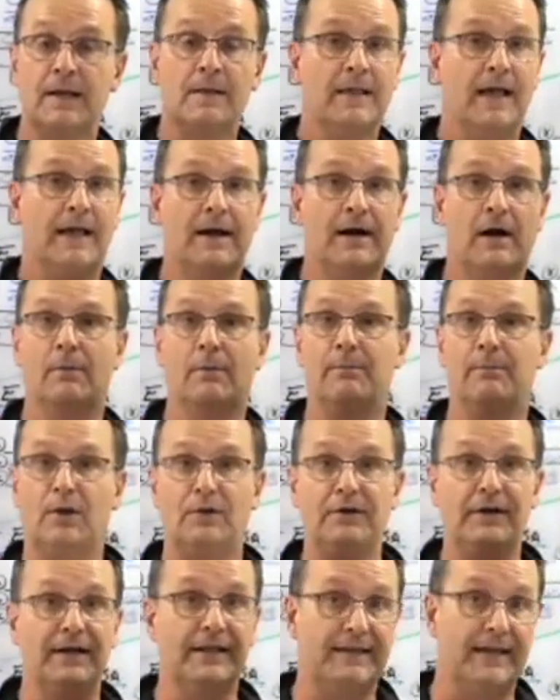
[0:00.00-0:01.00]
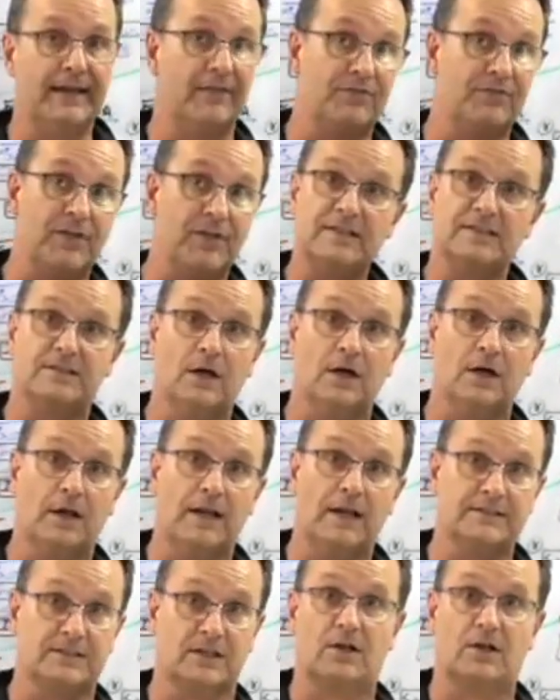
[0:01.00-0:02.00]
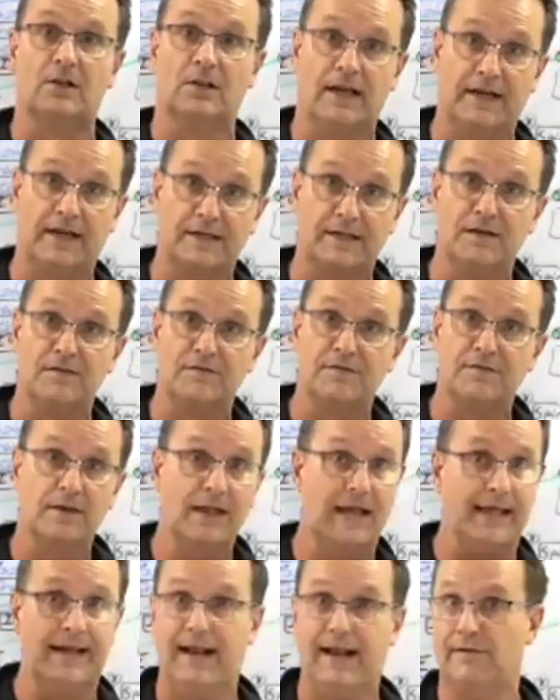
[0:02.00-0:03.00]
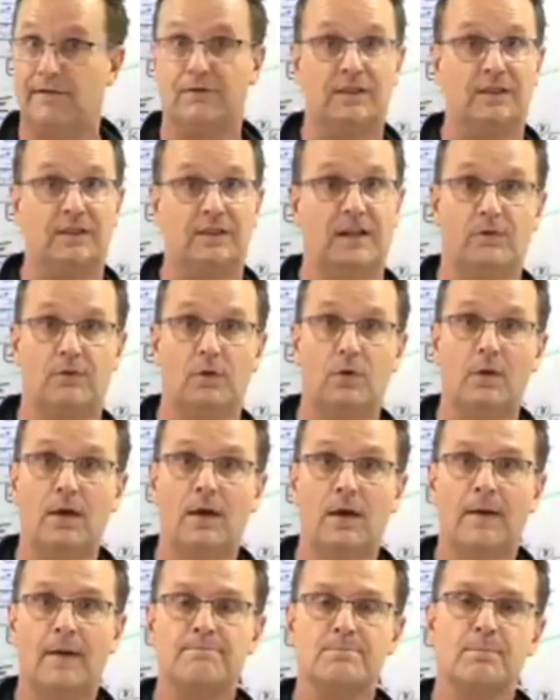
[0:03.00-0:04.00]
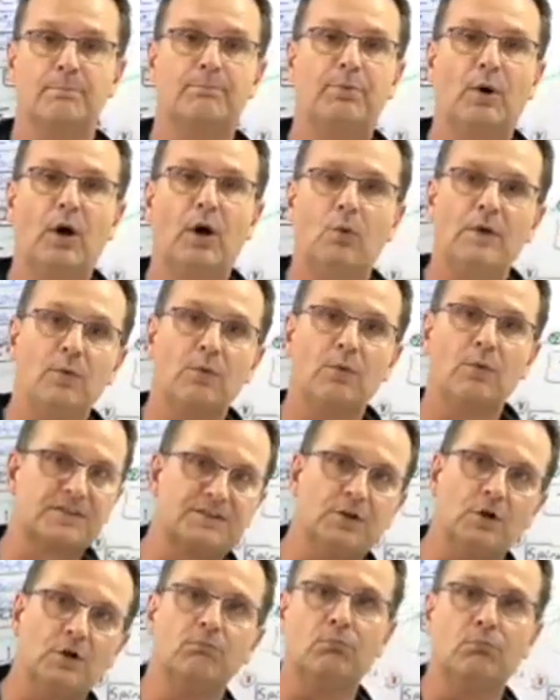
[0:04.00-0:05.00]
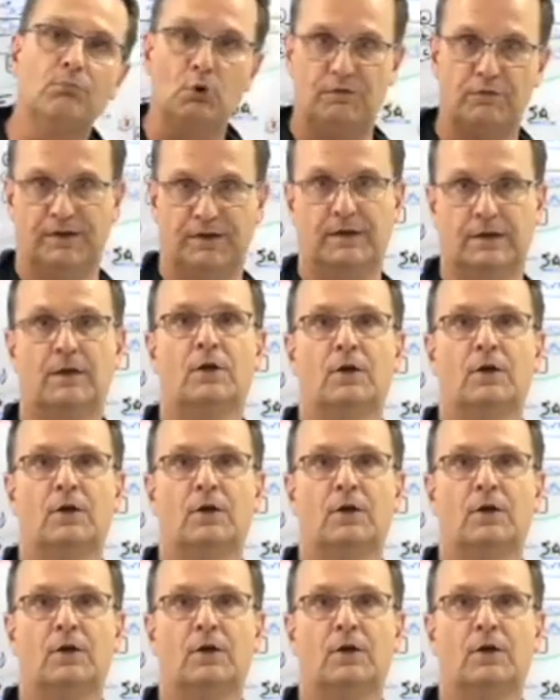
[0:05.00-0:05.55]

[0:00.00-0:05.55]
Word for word: and our ability to get things done as a collective at every level, but we were still moving.